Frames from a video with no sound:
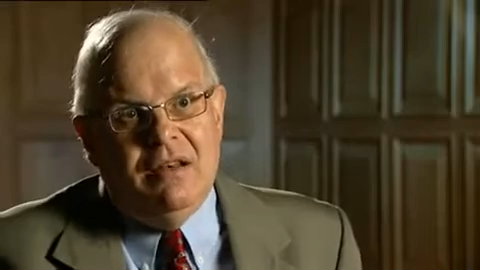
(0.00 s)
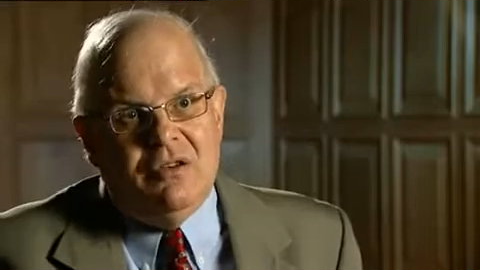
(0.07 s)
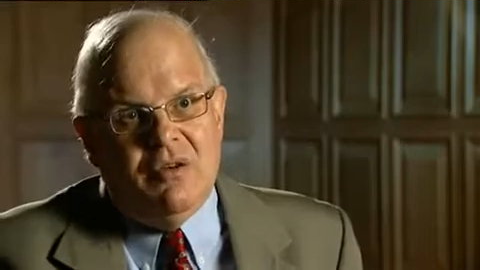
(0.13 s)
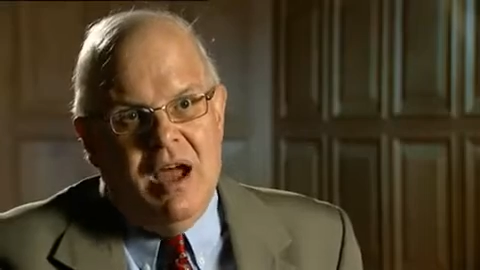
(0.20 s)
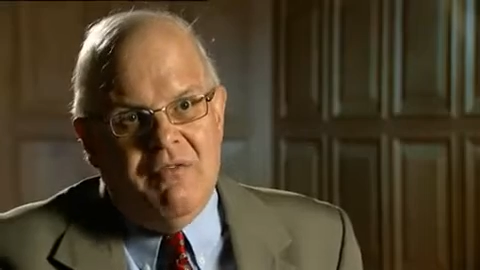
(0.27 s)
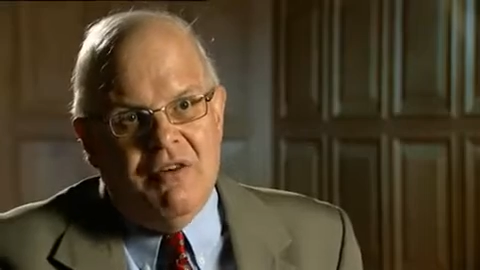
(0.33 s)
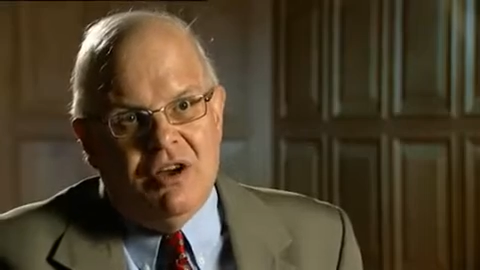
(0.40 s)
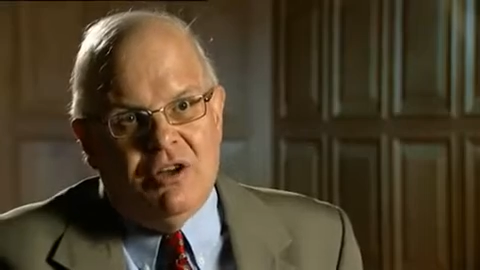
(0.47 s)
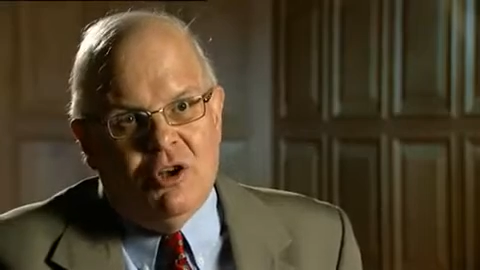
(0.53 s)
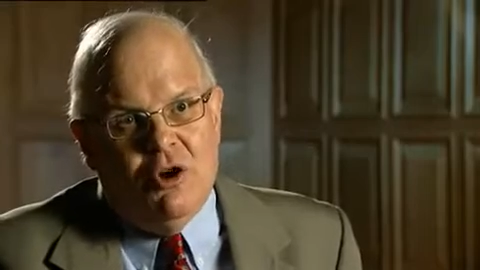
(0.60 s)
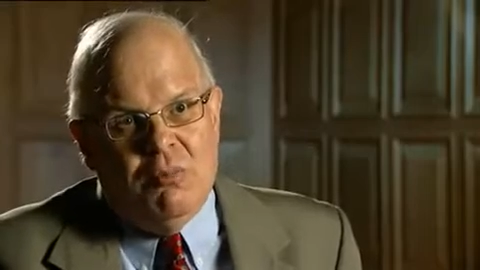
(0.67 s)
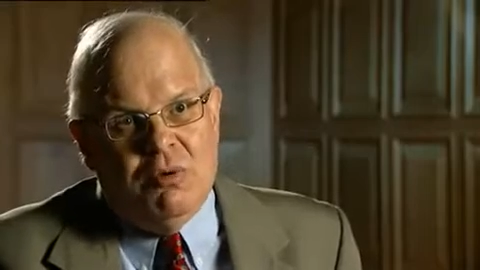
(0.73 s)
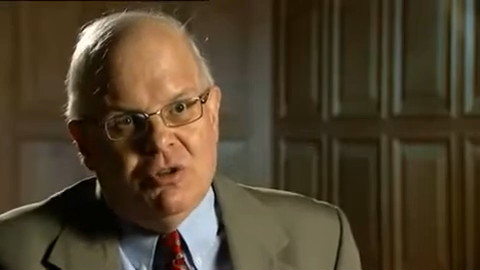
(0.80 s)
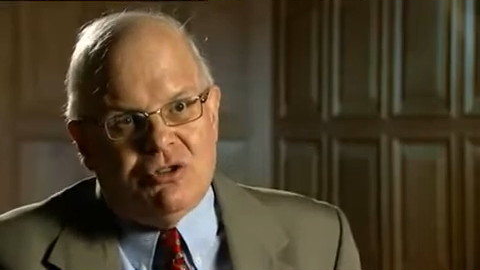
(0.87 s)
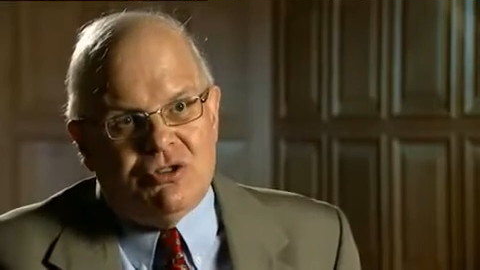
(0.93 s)
to have a
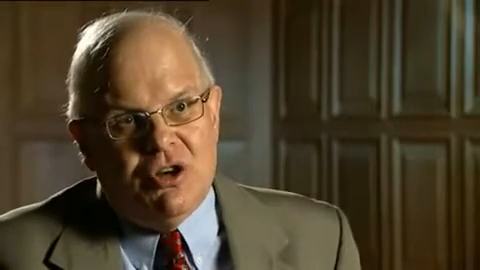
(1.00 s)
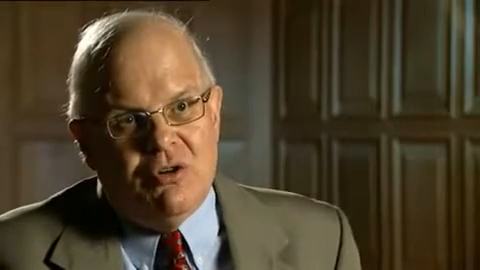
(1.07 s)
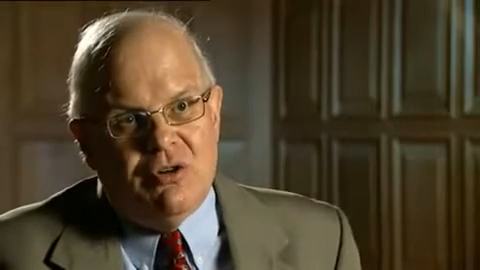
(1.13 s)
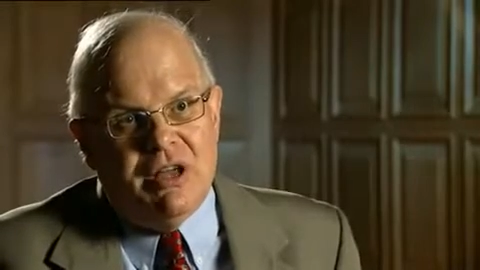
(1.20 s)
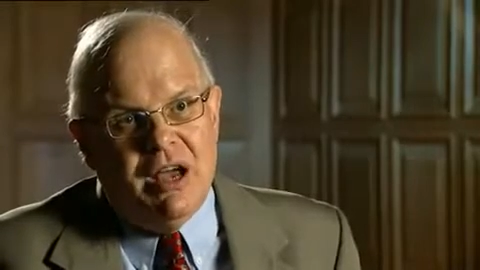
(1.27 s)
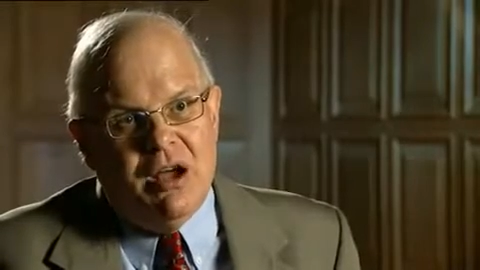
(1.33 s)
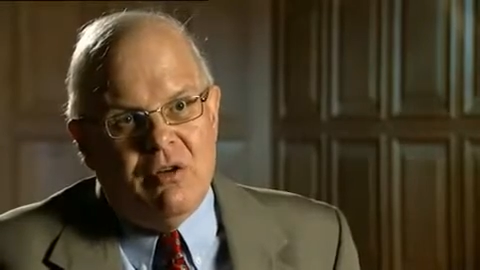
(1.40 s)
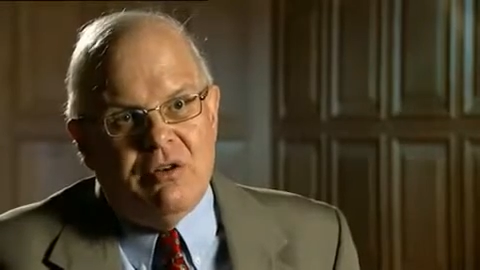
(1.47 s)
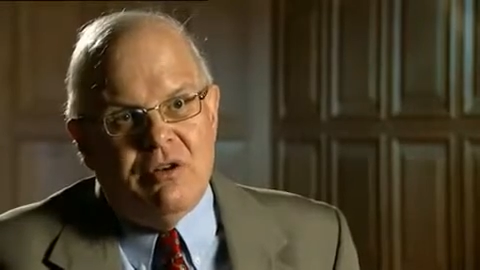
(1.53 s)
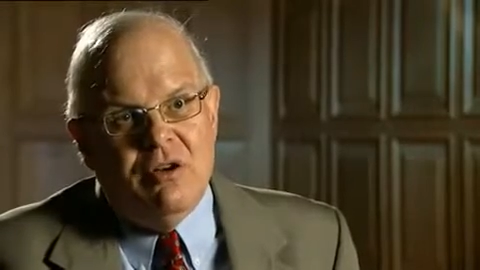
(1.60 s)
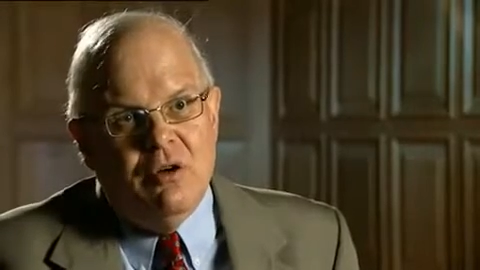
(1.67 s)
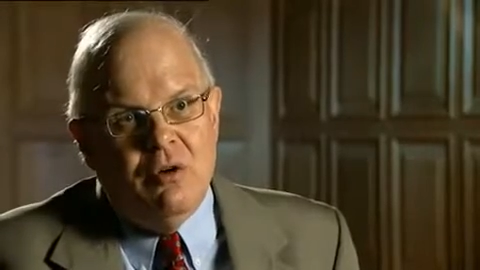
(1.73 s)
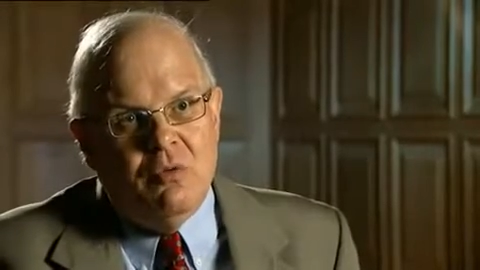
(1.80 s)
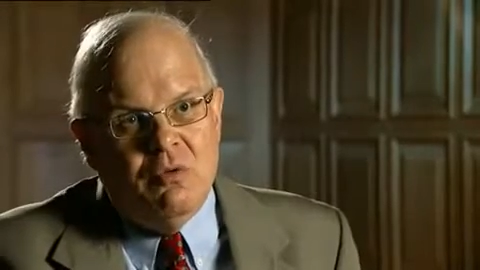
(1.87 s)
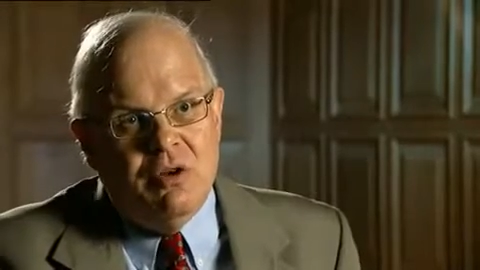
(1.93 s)
global showdown
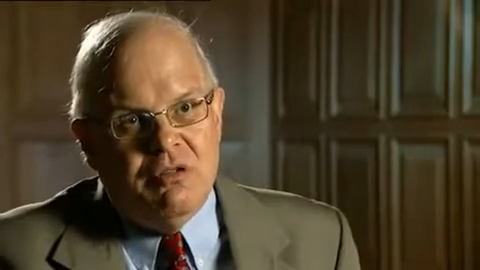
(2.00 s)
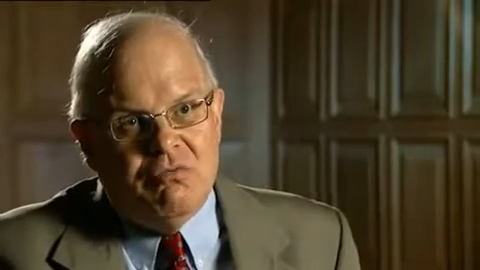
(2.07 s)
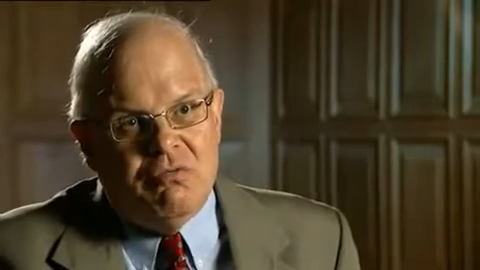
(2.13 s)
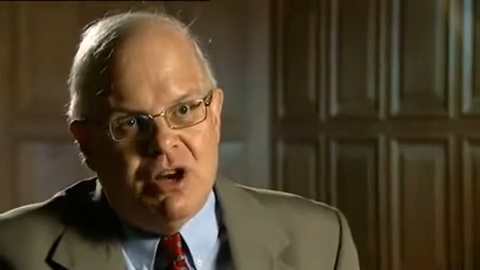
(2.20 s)
with